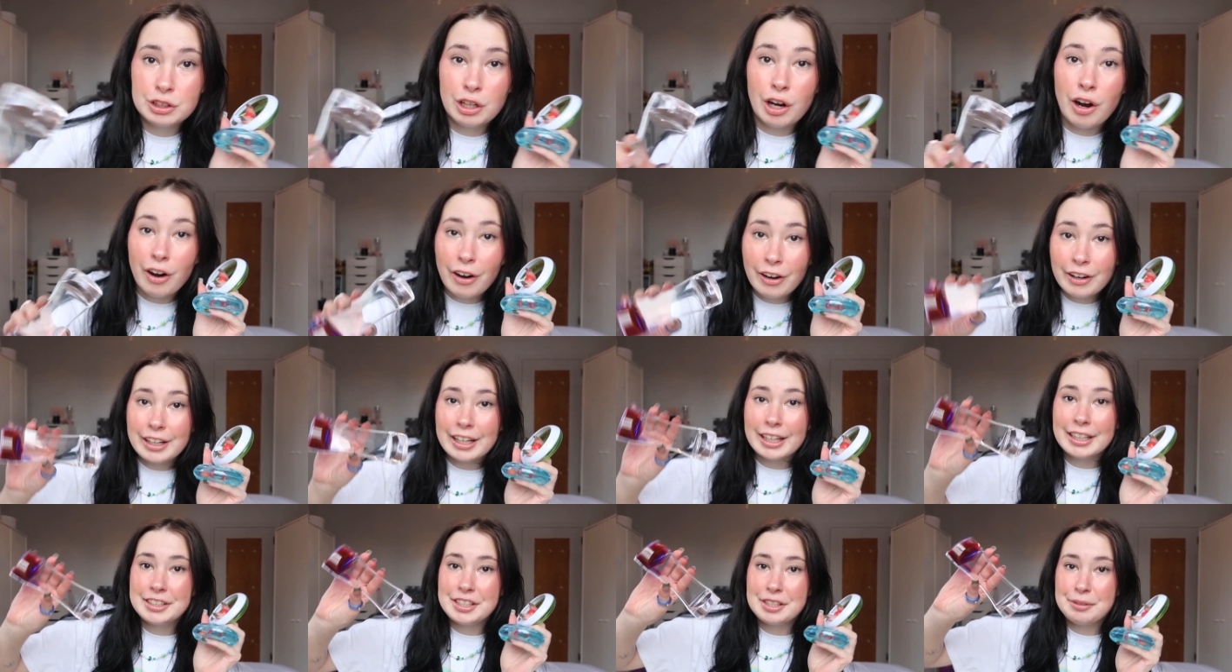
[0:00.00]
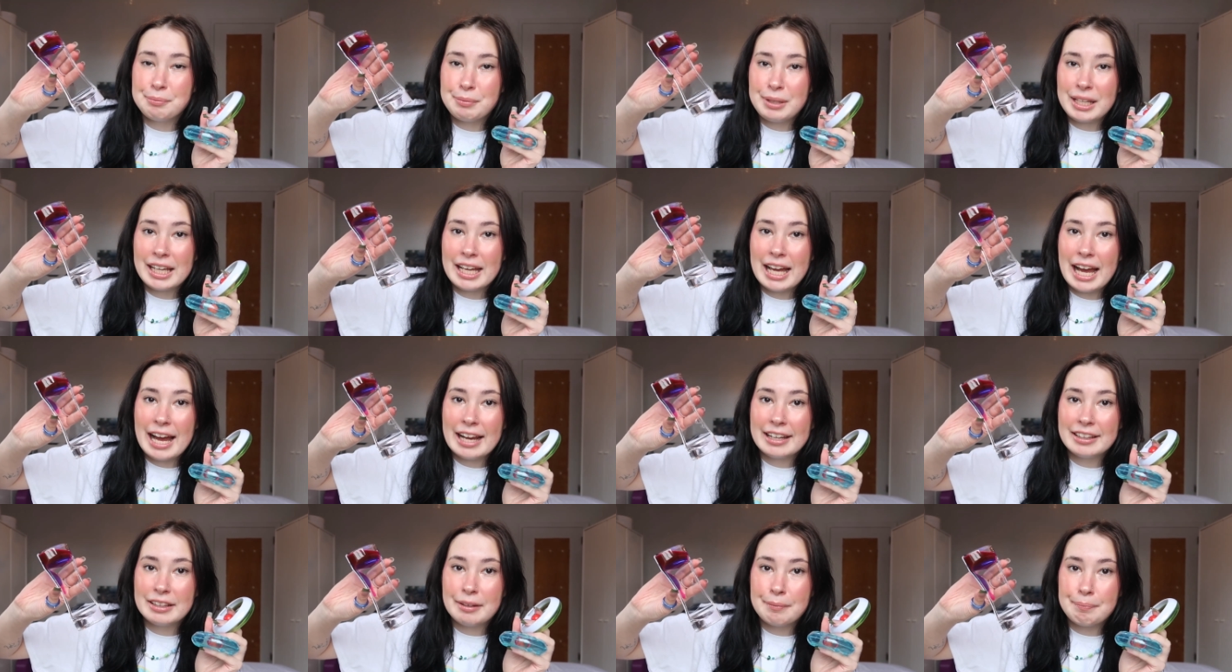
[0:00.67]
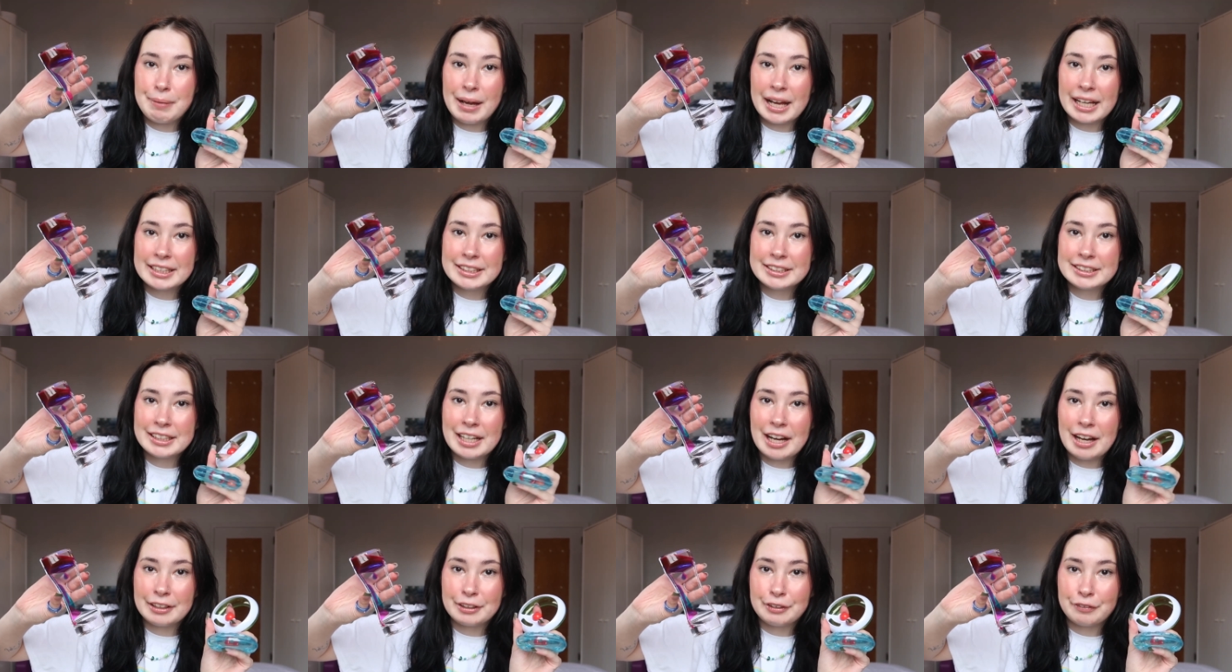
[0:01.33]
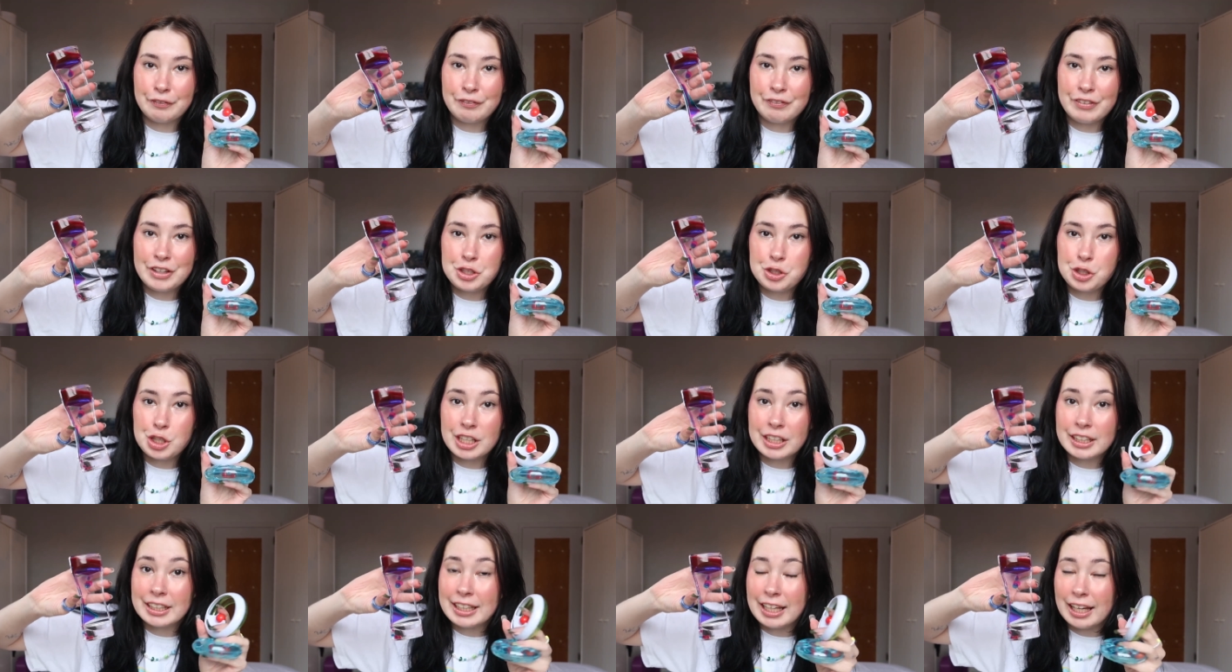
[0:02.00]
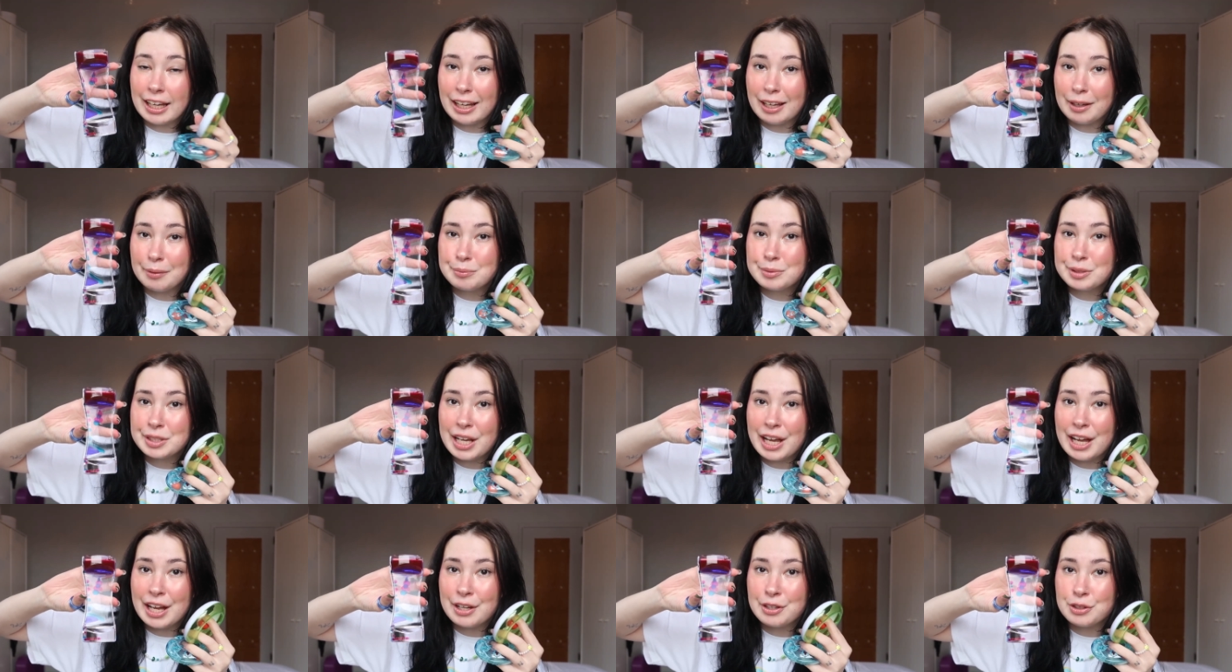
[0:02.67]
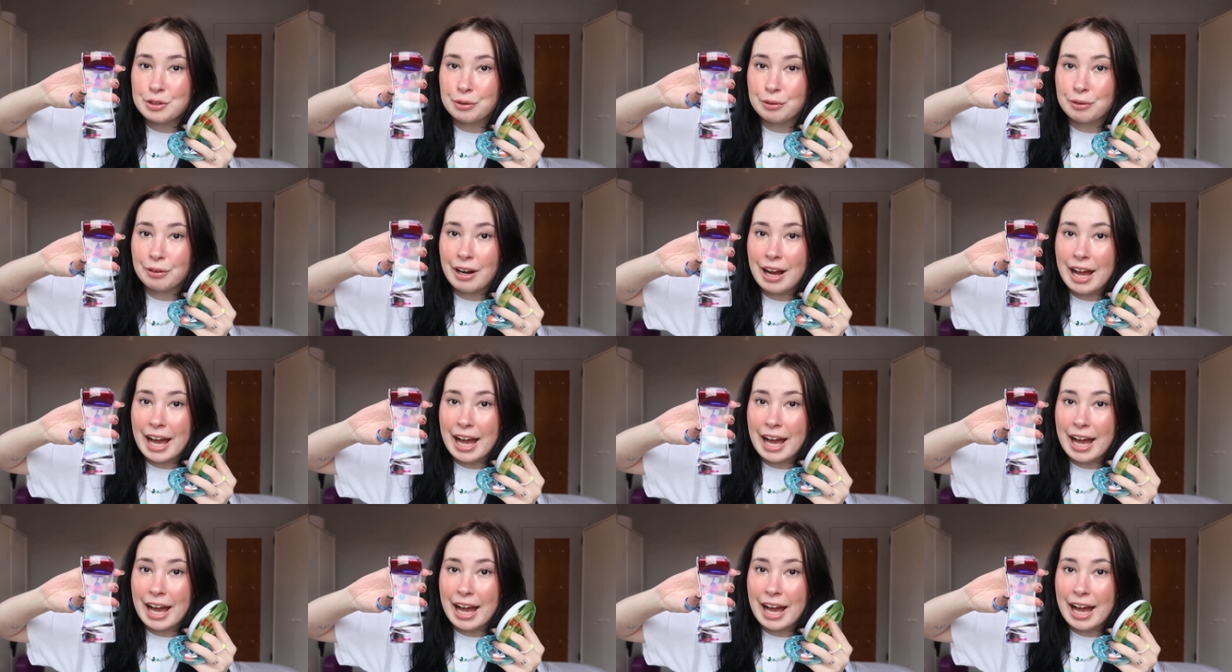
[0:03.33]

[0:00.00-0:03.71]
Target to me had the best kind of fidget games and or